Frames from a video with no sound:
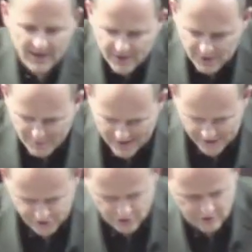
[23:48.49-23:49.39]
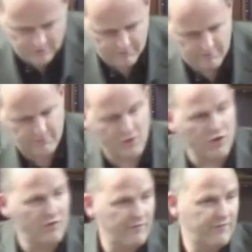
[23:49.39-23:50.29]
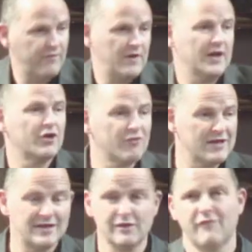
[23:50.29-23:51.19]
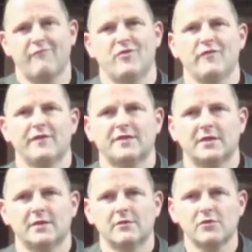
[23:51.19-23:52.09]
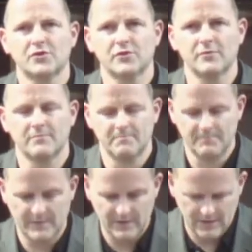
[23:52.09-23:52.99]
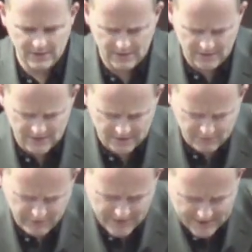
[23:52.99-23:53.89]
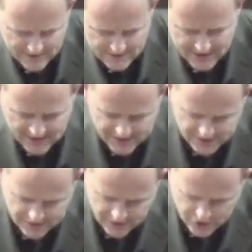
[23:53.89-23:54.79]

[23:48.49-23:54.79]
in the backdrop of a great deal of poverty also. And we recognize that